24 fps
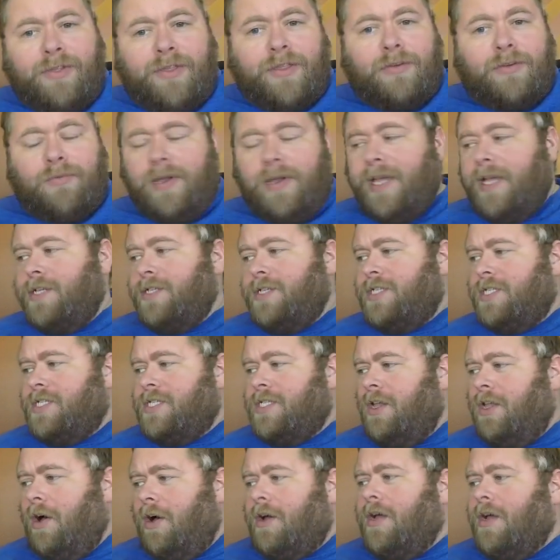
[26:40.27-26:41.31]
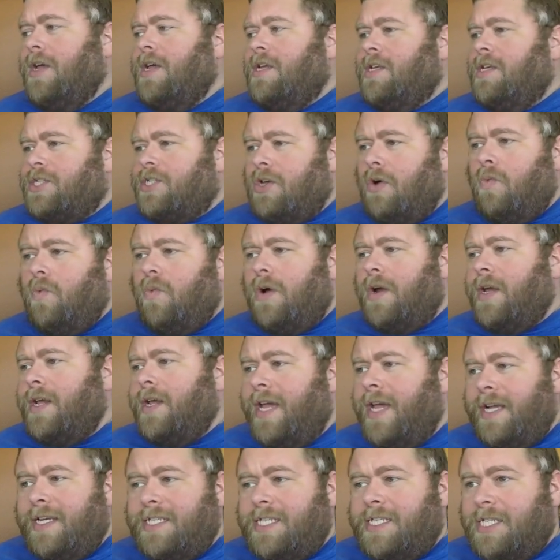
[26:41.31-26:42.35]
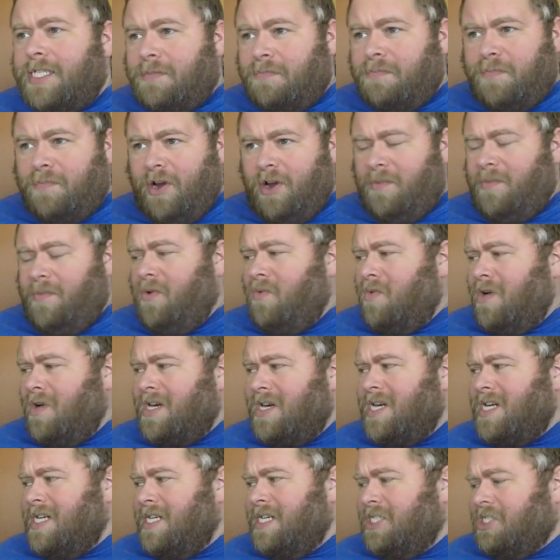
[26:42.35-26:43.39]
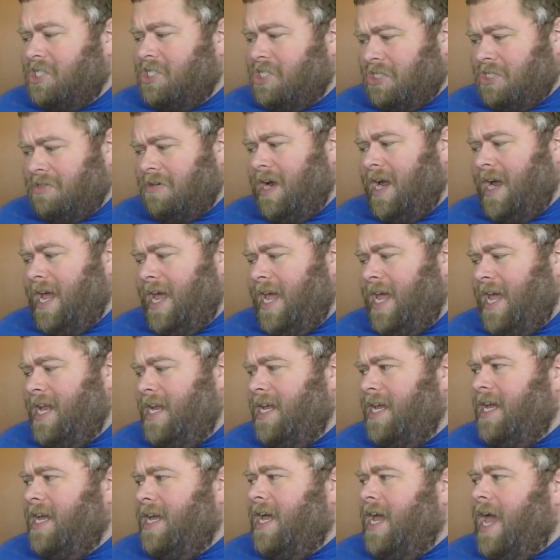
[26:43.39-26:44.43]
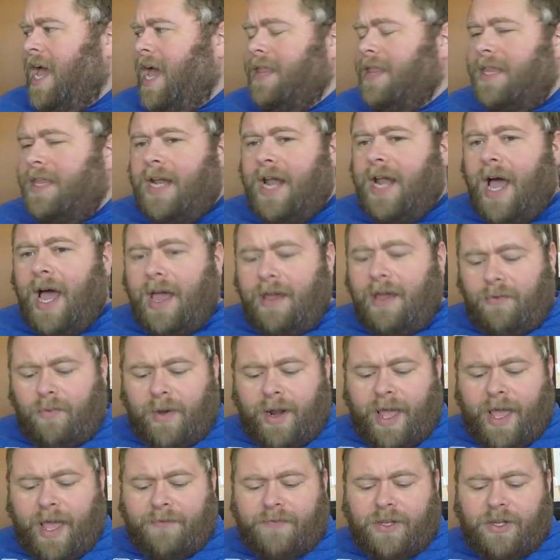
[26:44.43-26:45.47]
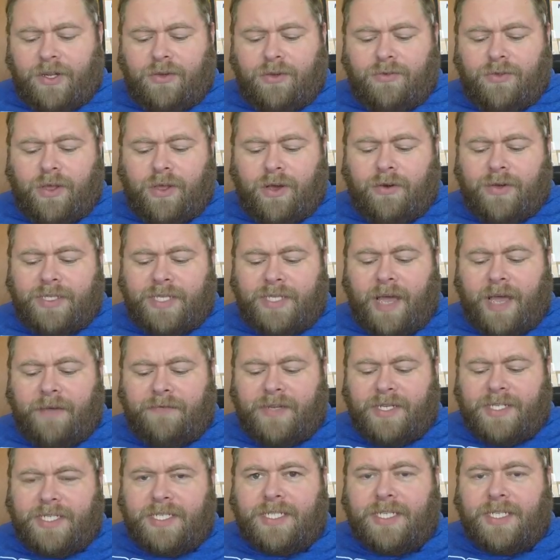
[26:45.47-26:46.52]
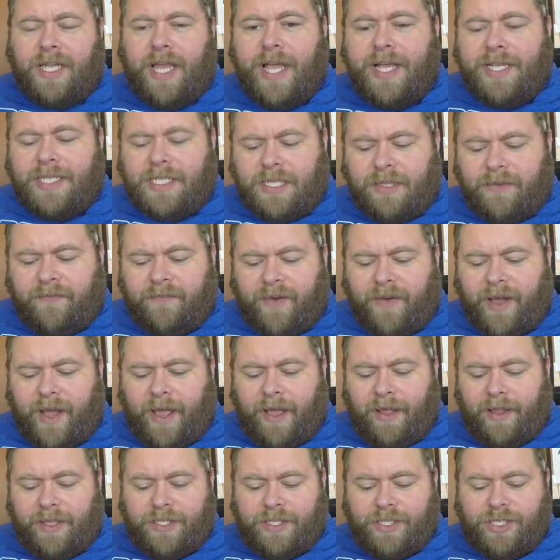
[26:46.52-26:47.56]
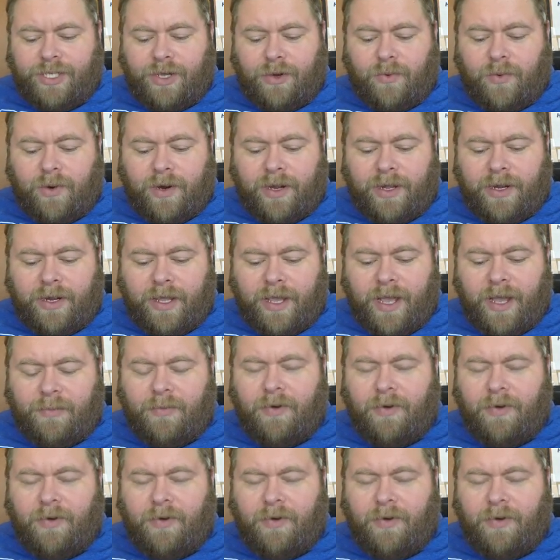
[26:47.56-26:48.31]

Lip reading: 3 inches long. So we're going to experiment. We're going to try it. And then what I have to do, though, is I have to slice the file. And so we're going to come